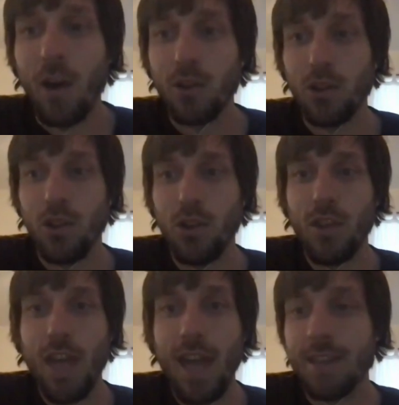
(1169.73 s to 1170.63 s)
So they
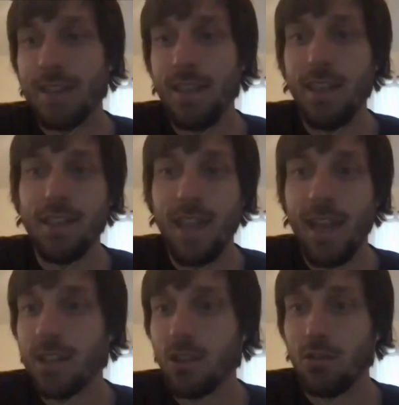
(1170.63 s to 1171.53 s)
had city
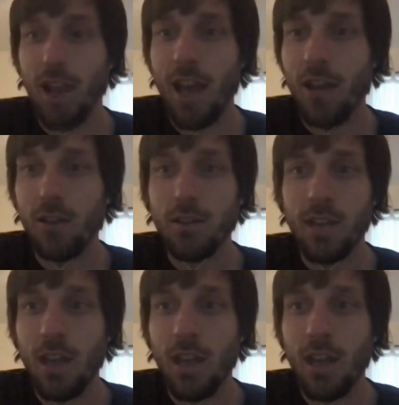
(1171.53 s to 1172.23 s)
states around,